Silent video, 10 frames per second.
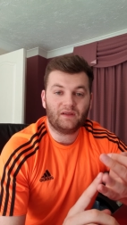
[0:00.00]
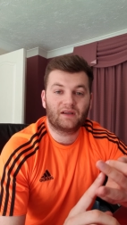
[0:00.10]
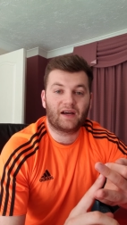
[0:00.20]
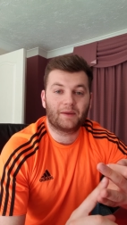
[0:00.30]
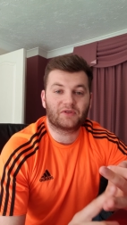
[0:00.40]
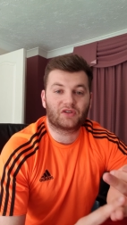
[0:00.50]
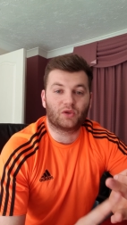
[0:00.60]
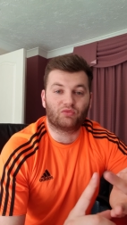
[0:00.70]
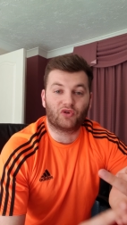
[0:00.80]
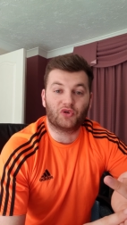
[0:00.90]
uh, number
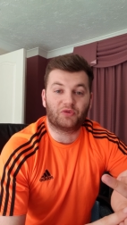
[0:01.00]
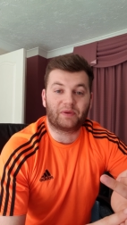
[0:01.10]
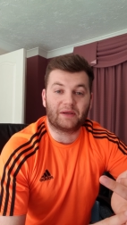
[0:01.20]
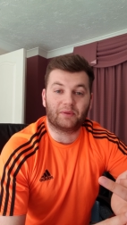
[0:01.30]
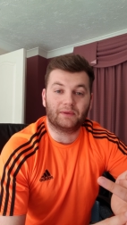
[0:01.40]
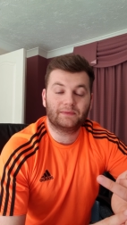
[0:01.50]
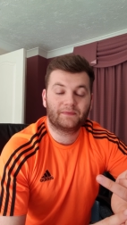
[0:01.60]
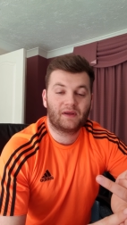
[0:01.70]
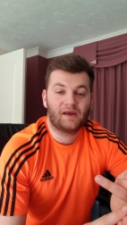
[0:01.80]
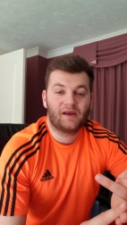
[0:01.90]
two, rude people.
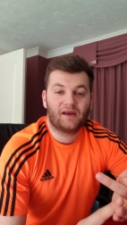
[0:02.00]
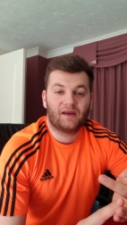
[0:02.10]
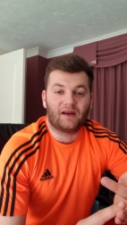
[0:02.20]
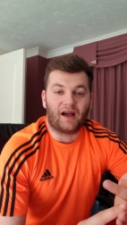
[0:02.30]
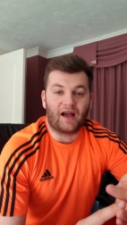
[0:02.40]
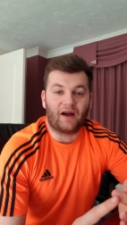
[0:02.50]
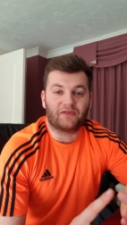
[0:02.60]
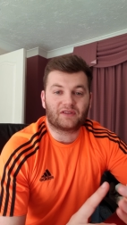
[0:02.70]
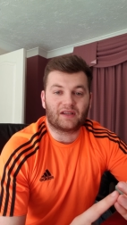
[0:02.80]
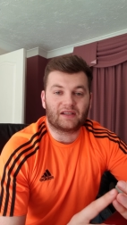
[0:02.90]
Uh,
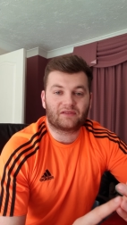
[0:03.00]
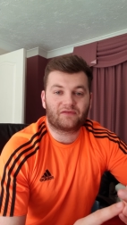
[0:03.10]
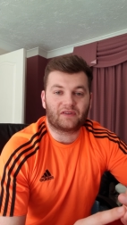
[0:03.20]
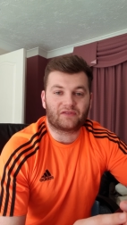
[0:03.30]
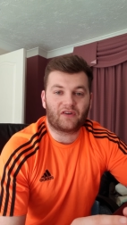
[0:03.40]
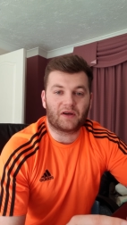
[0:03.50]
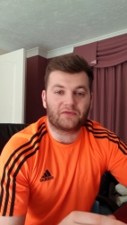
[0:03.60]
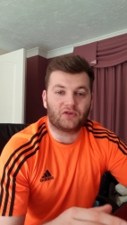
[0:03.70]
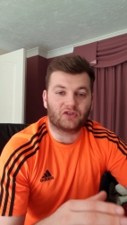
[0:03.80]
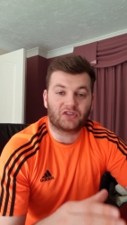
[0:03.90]
obviously, it's it's fine
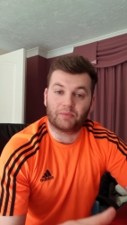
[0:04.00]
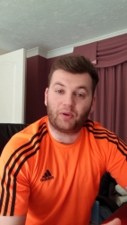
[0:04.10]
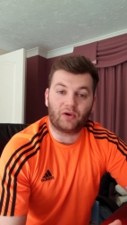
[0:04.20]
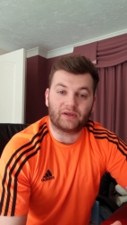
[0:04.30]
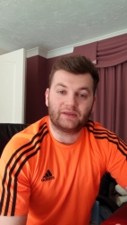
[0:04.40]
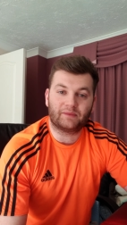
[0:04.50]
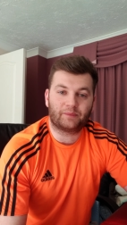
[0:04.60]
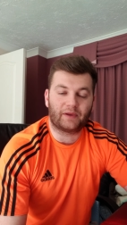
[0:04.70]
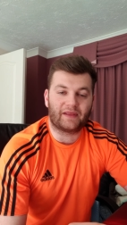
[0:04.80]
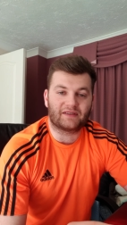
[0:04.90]
if you're to the point,
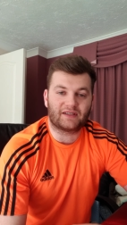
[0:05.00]
but there's a